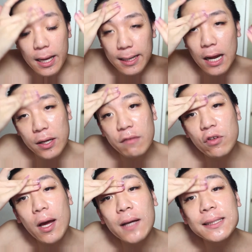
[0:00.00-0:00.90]
Now, if
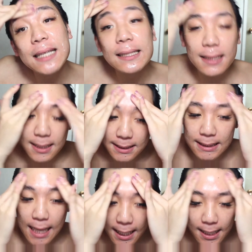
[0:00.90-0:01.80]
you have sensitive
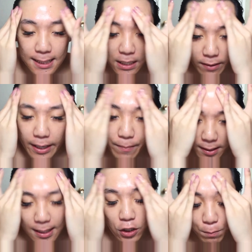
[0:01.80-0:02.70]
skin, they
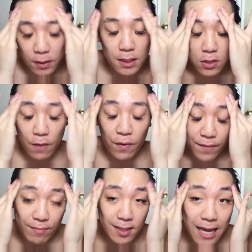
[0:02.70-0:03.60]
recommend that you put this on for
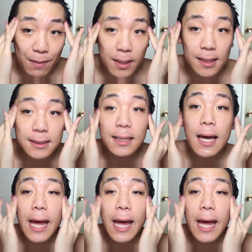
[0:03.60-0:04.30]
5 to 10 minutes.